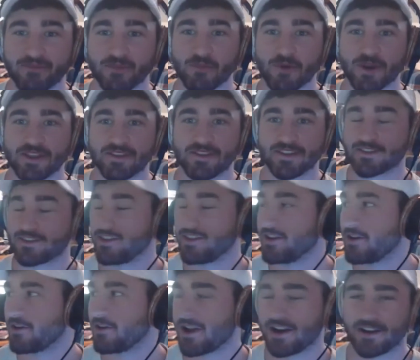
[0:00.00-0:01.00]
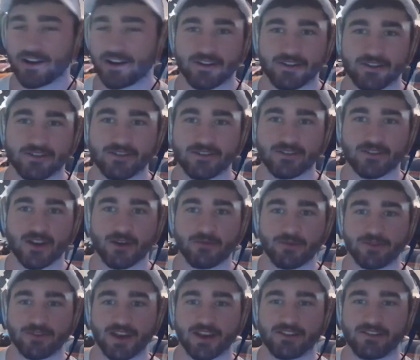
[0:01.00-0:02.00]
we this kind of
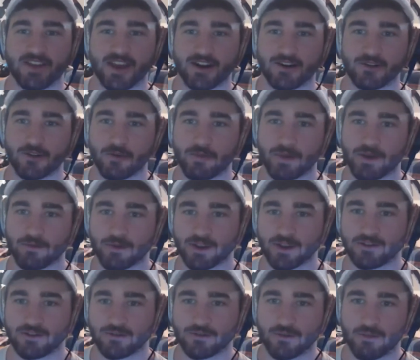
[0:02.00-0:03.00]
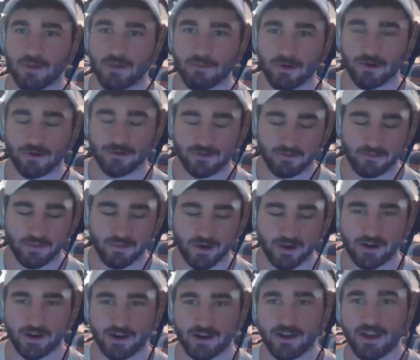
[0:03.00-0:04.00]
dies down a little bit and we can do some in person.
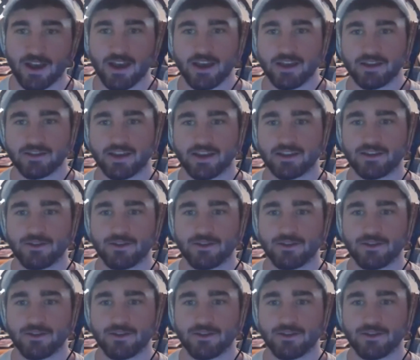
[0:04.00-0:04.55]
But thank you